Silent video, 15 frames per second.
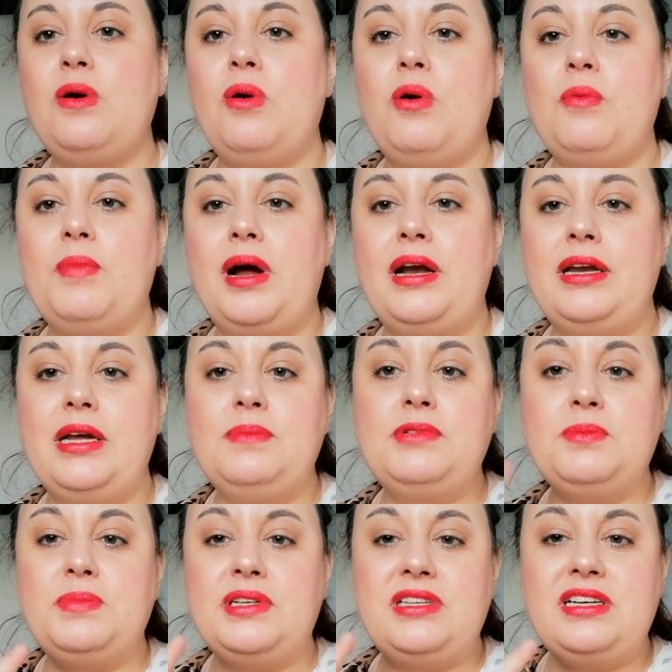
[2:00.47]
on my
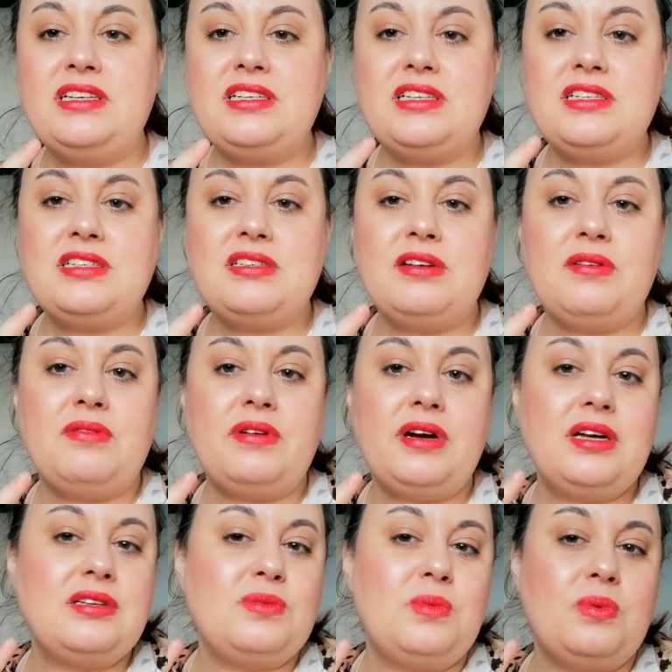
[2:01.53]
lips. But this is the
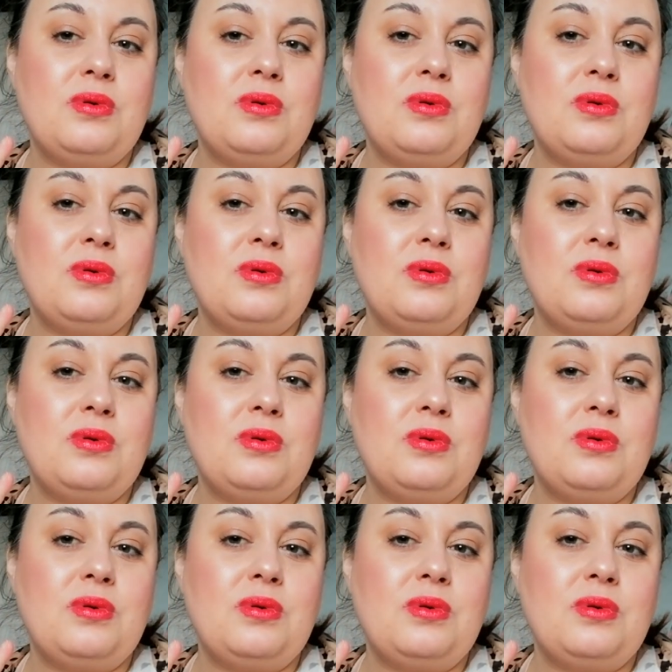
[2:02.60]
red